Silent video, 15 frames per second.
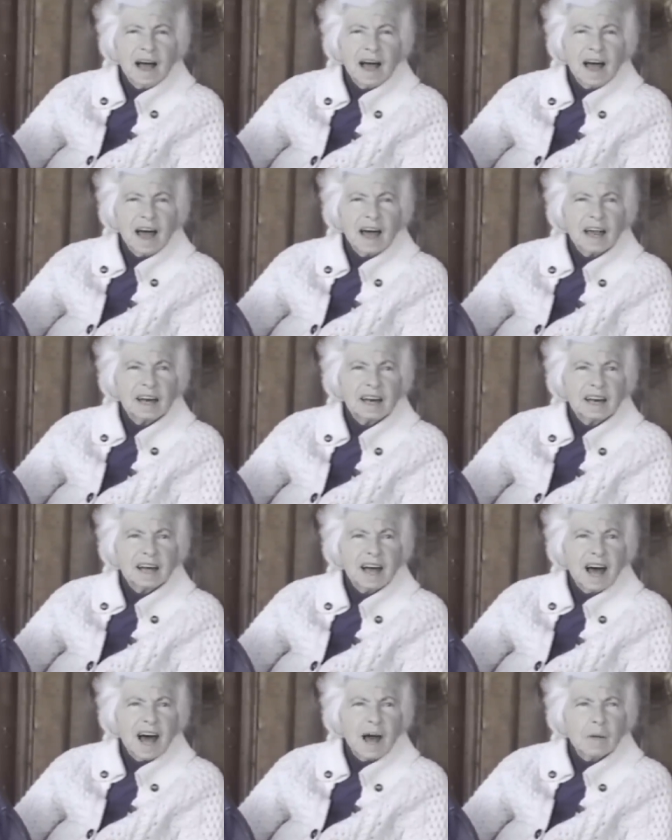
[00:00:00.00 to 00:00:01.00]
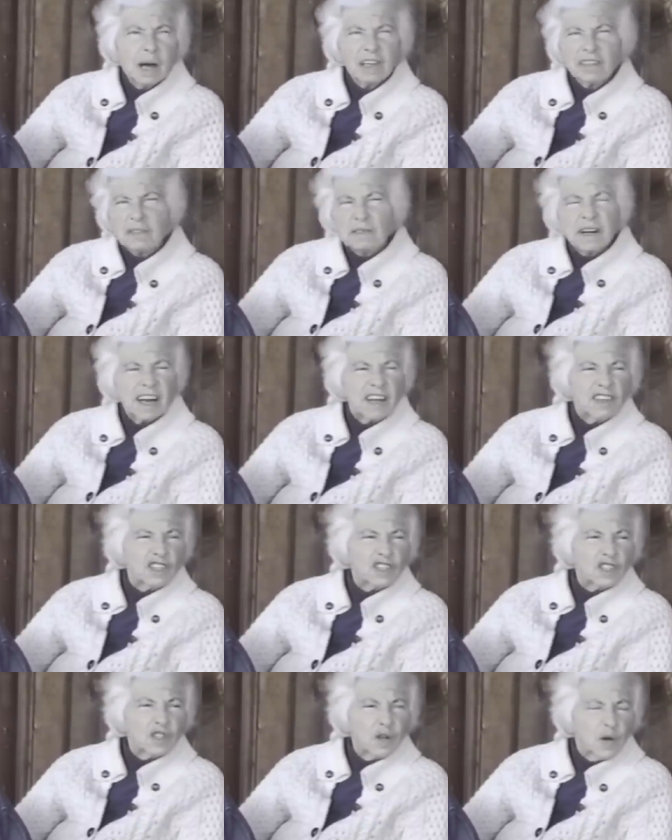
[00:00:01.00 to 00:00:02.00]
And I wasn't really
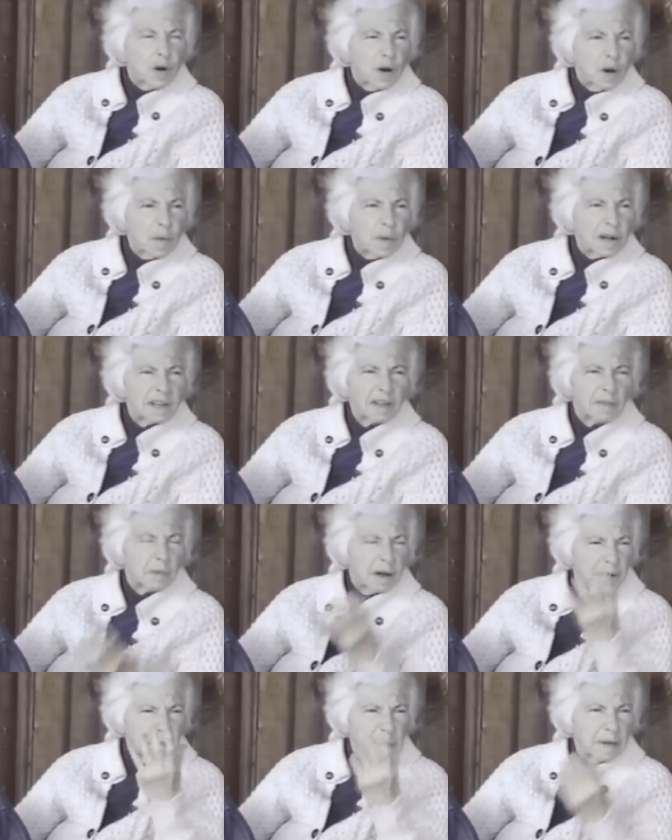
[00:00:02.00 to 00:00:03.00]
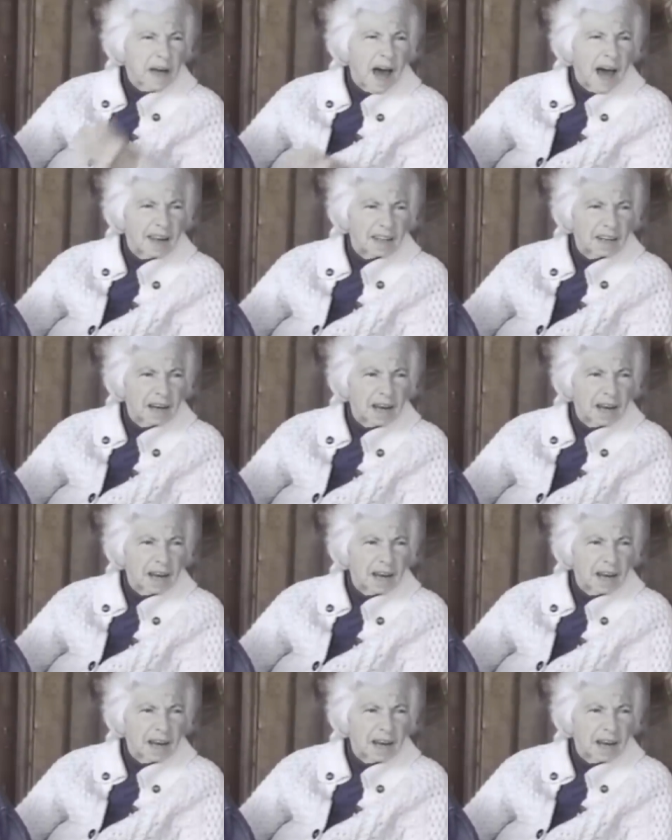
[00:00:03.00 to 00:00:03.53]
sure whether it went behind